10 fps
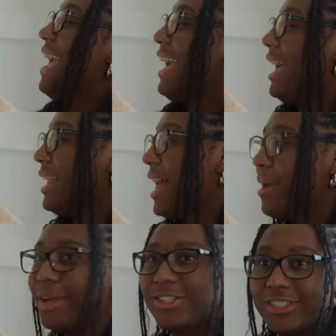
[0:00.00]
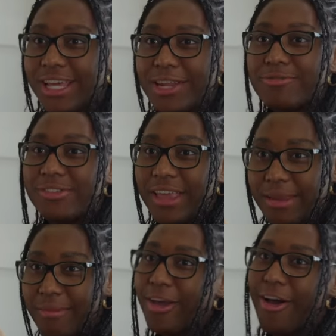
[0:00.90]
And I made sure Teddy was
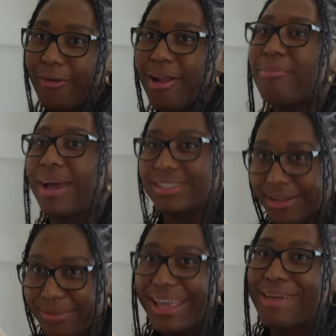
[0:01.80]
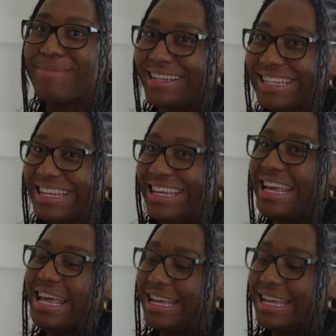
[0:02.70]
in my car when I packed it up and came back to Indy.